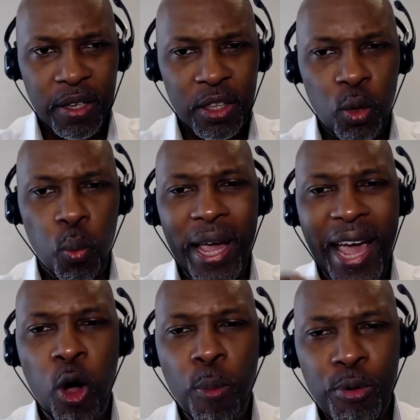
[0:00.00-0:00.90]
the way
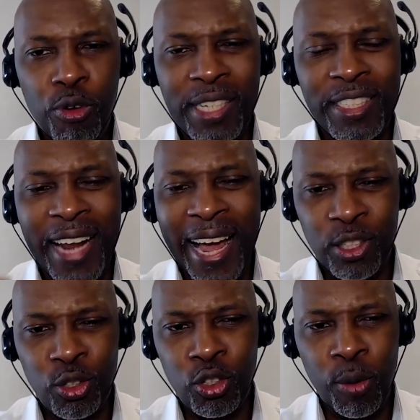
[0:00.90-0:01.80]
it operates and
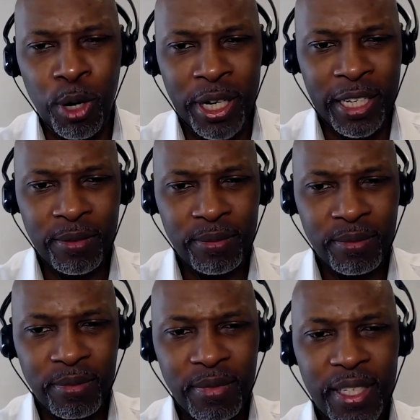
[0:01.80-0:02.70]
acts on your body,
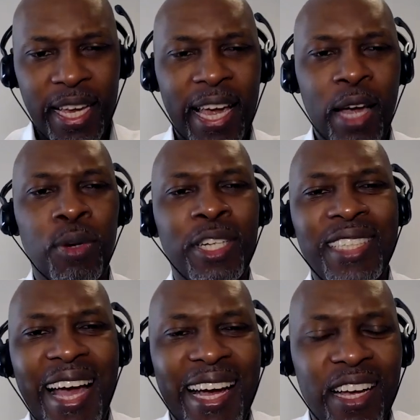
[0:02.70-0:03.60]
it will
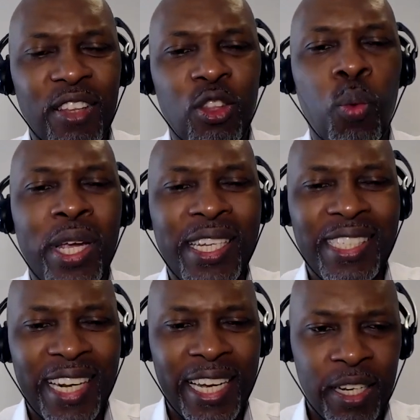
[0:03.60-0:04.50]
attack the weakest
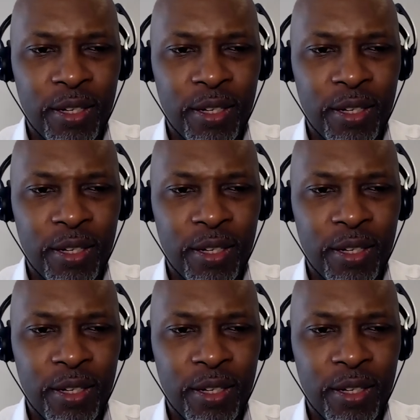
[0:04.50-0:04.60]
link.